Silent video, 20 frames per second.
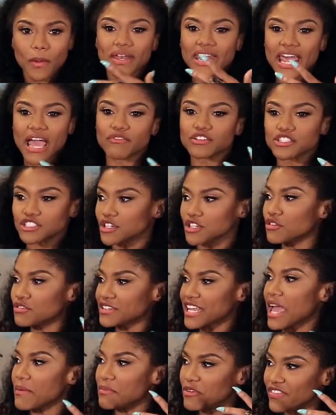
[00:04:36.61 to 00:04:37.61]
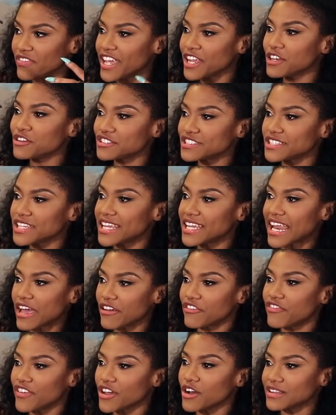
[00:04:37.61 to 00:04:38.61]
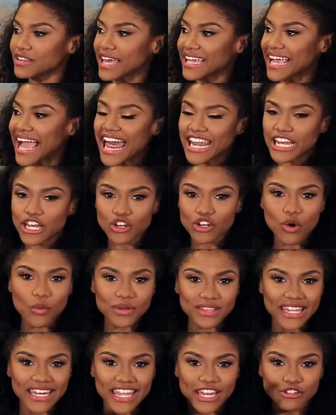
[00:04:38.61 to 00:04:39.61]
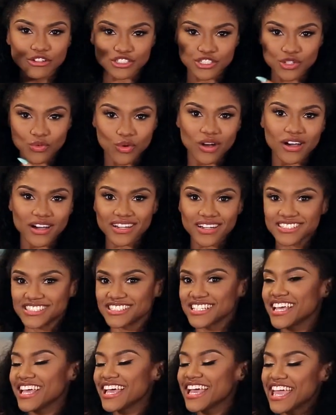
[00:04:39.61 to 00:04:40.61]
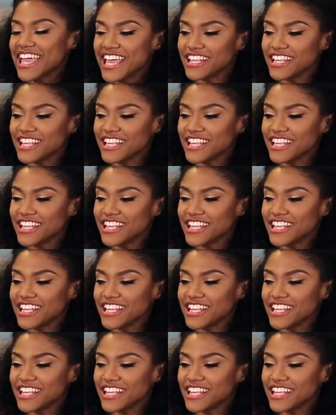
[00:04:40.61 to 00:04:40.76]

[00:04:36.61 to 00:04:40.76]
Women have a certain type of energy, and I felt like I didn't know what that energy was.